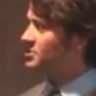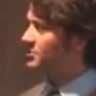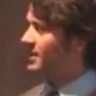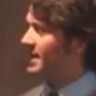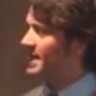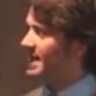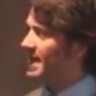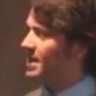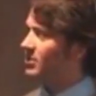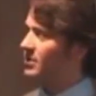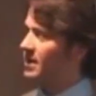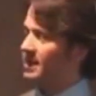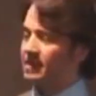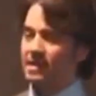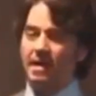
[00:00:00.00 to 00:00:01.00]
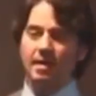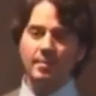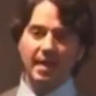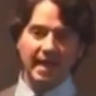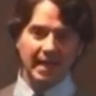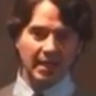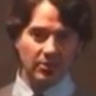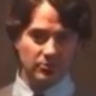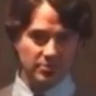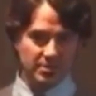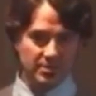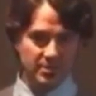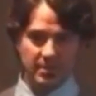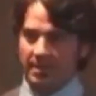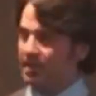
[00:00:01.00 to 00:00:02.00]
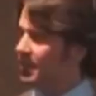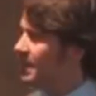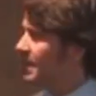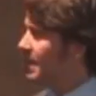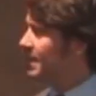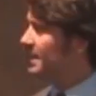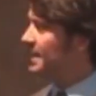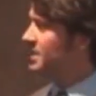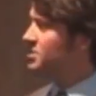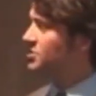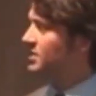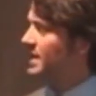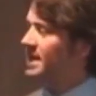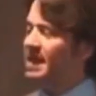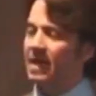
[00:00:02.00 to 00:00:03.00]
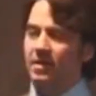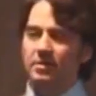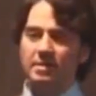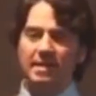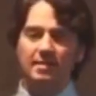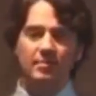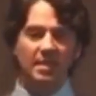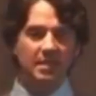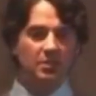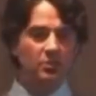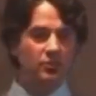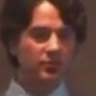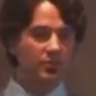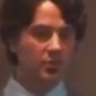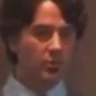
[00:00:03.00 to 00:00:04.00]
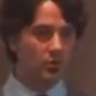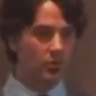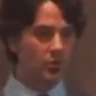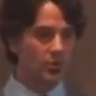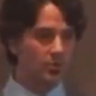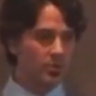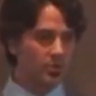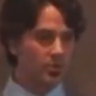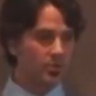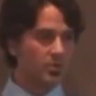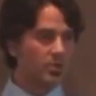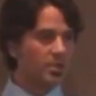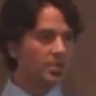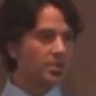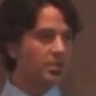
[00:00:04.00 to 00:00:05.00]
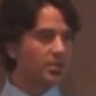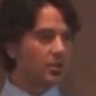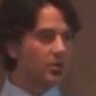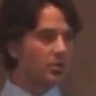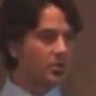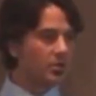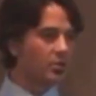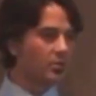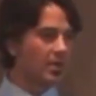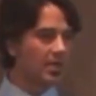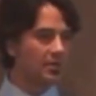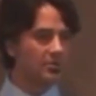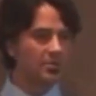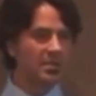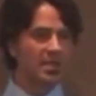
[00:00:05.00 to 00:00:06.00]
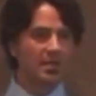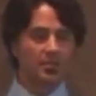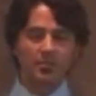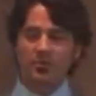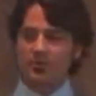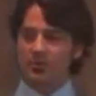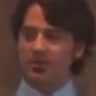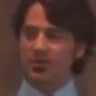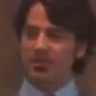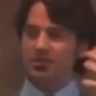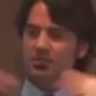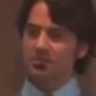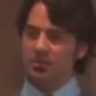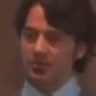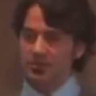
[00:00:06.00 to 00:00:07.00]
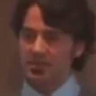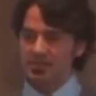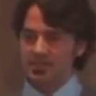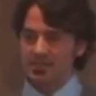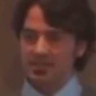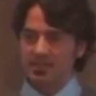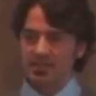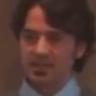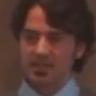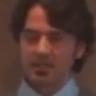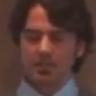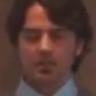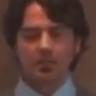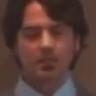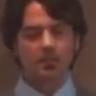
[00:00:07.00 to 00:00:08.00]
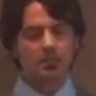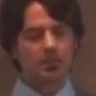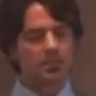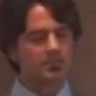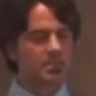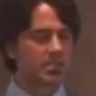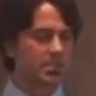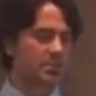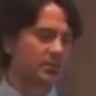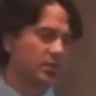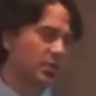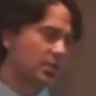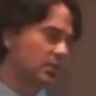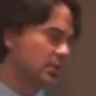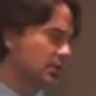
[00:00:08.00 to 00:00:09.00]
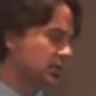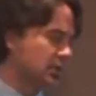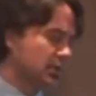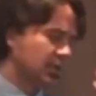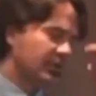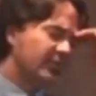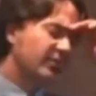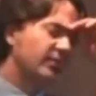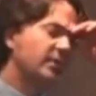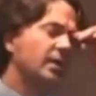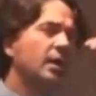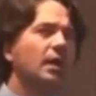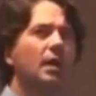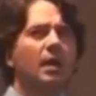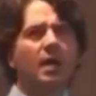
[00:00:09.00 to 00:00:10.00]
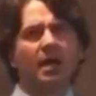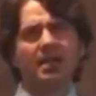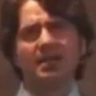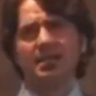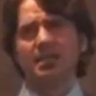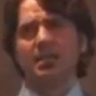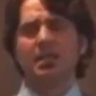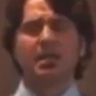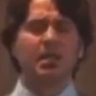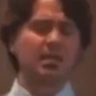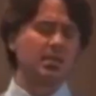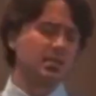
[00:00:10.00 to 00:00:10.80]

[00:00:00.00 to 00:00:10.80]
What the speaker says: drain out and come out. and they drain out and they make you feel horrible. You go a little while without pouring in your poison. Oh, I'm starting to feel, I need